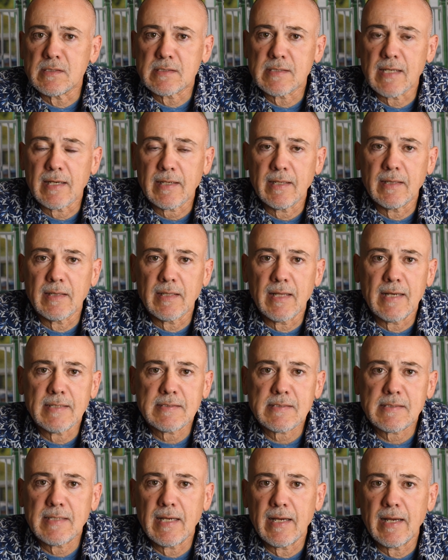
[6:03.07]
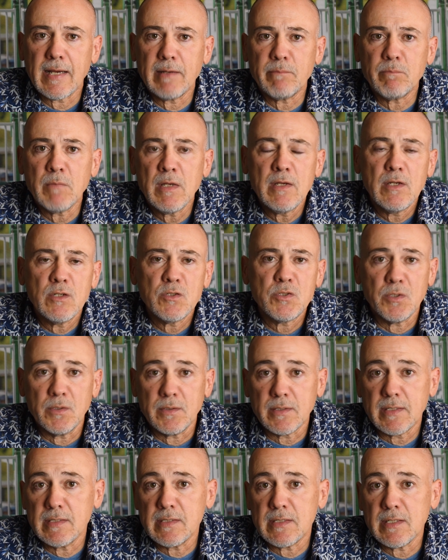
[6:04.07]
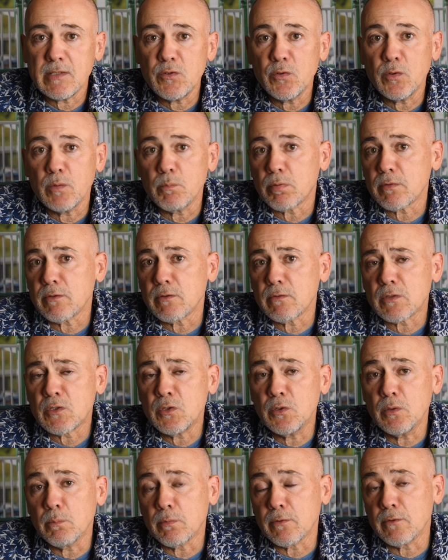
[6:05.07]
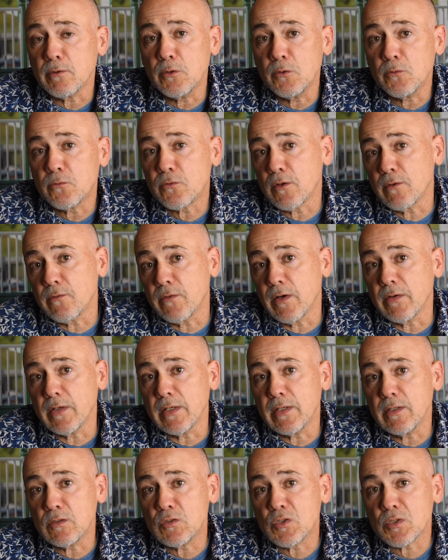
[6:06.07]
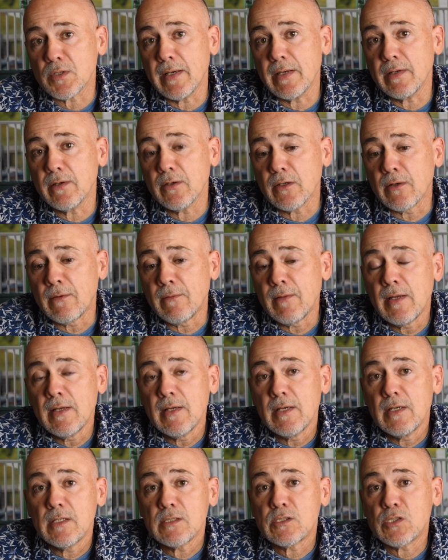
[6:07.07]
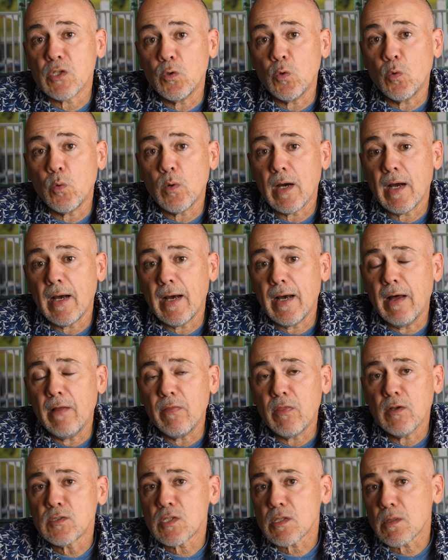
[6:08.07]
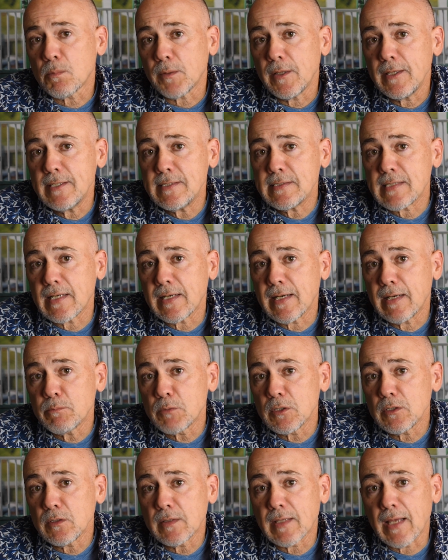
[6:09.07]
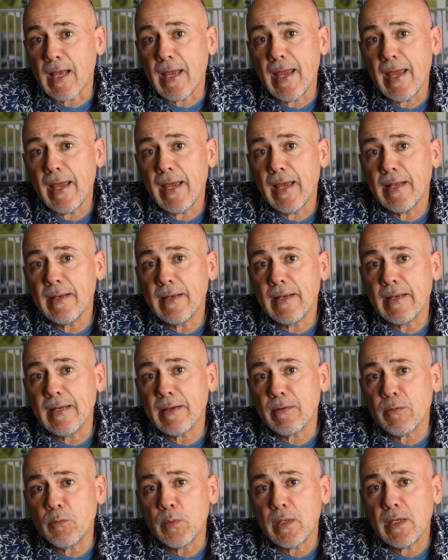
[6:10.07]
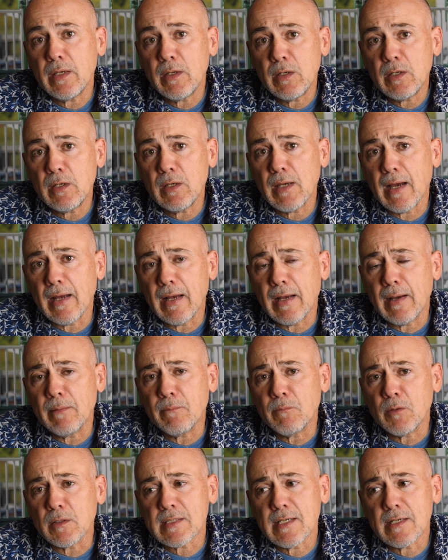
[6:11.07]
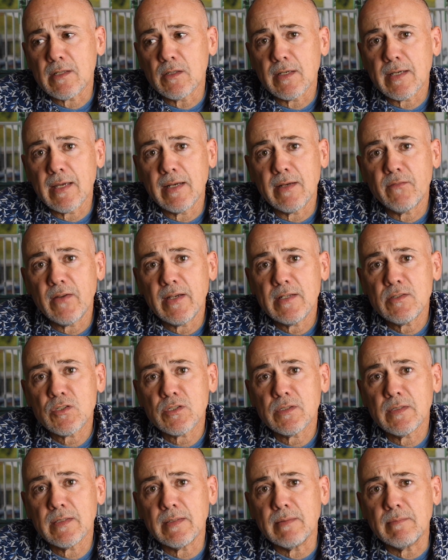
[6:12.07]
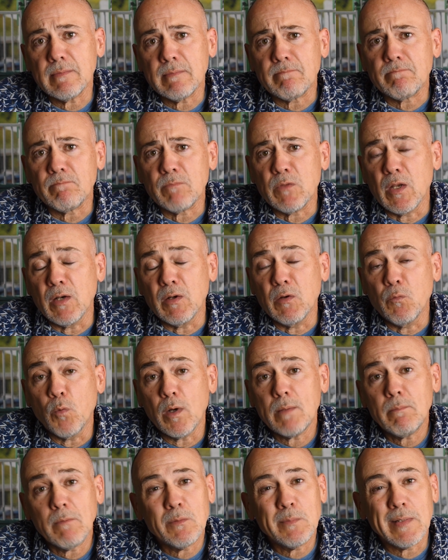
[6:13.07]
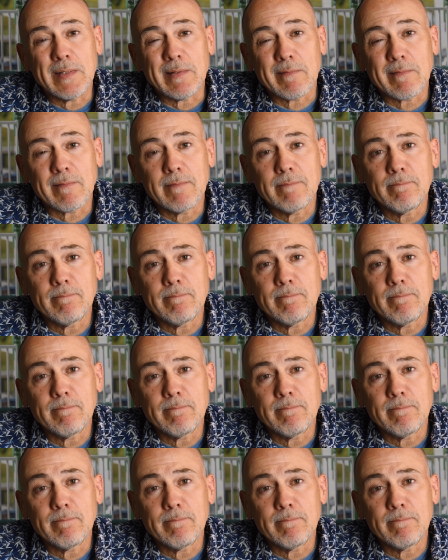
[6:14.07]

second last time. Should continue to improve for a very good trainer. So those are the plays at Emerald, and we will take a look at Evangeline in one moment.